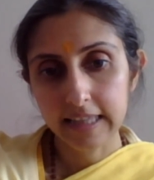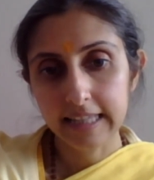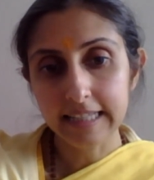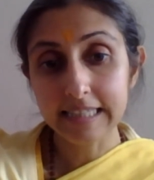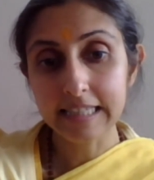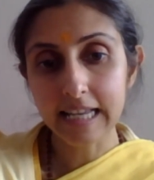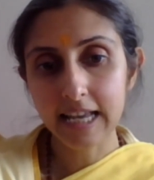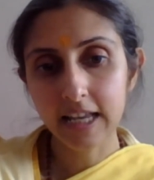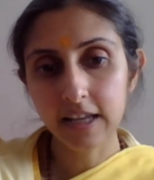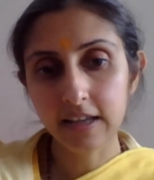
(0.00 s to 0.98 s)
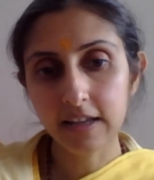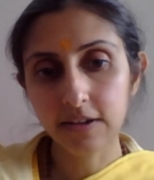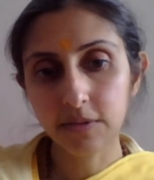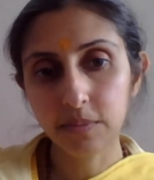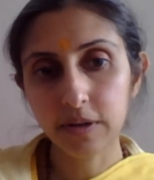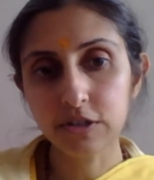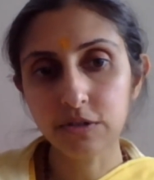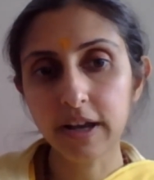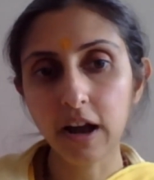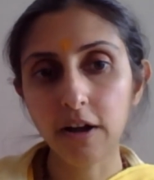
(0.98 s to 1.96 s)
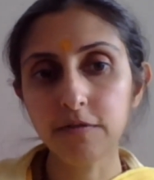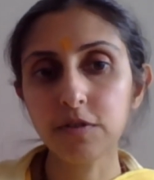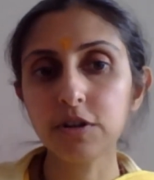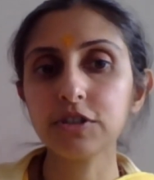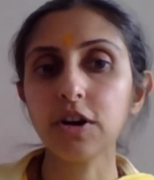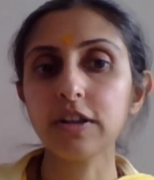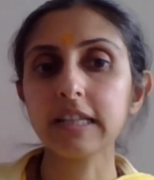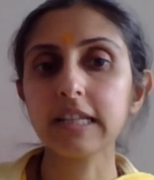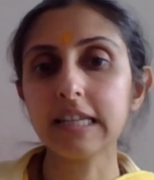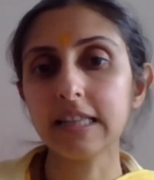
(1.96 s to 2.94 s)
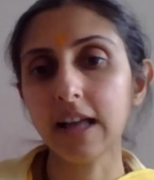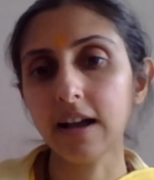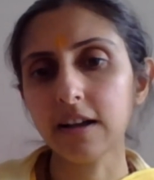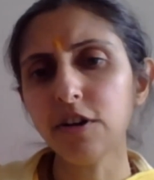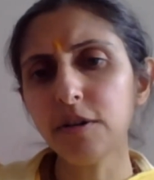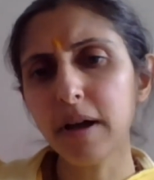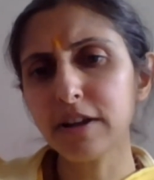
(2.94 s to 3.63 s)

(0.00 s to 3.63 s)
let's say we're doing a verse on the Gita or